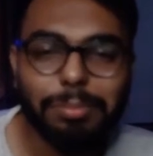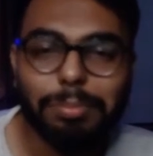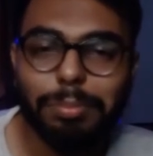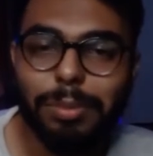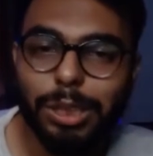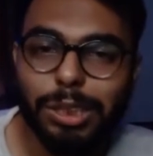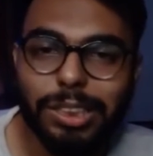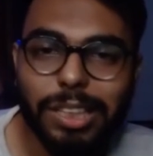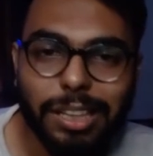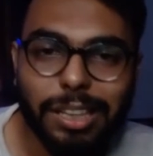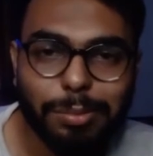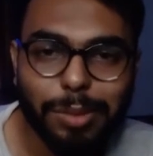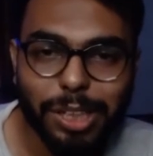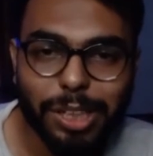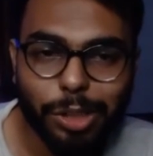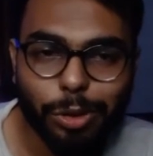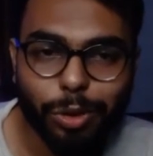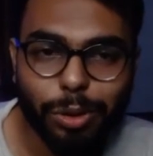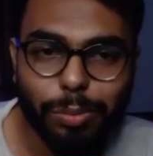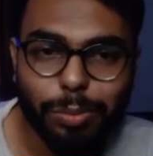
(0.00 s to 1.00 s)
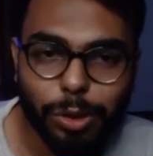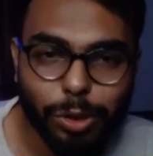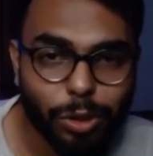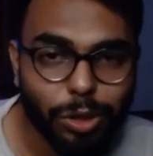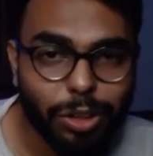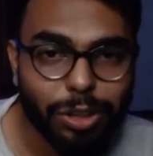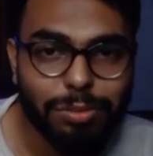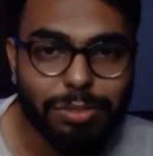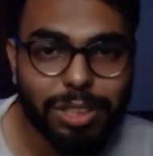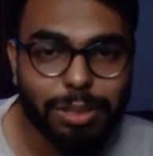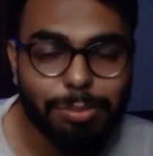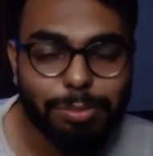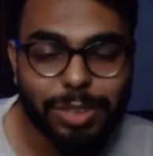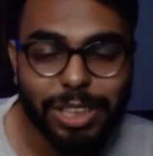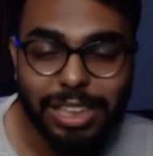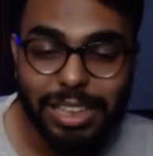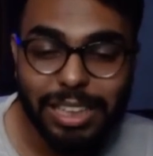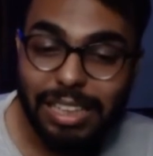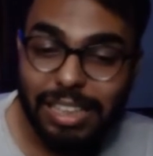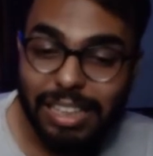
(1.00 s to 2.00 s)
please let me know about all of them
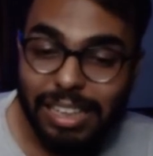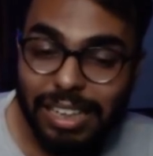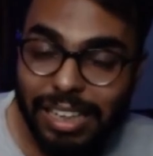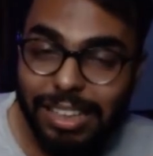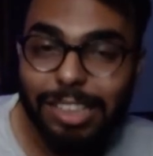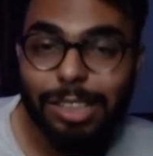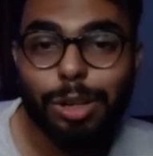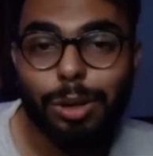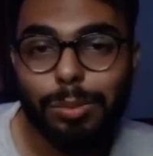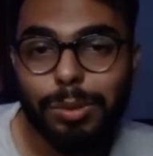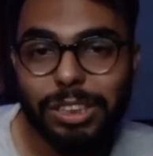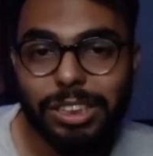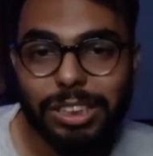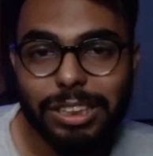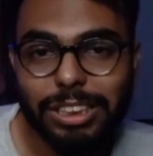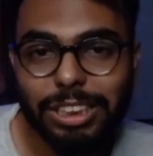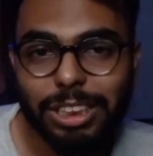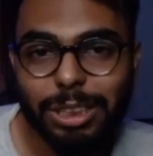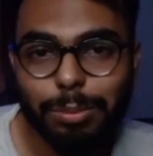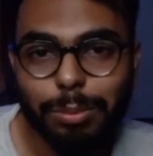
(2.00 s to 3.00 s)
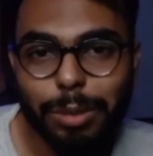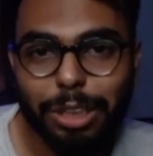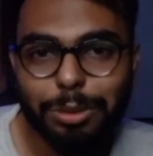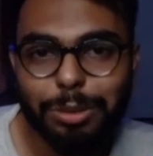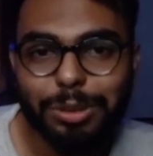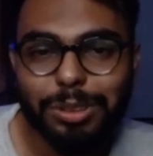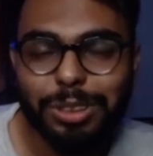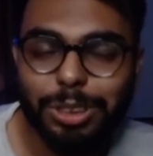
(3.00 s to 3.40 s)
in the comment section below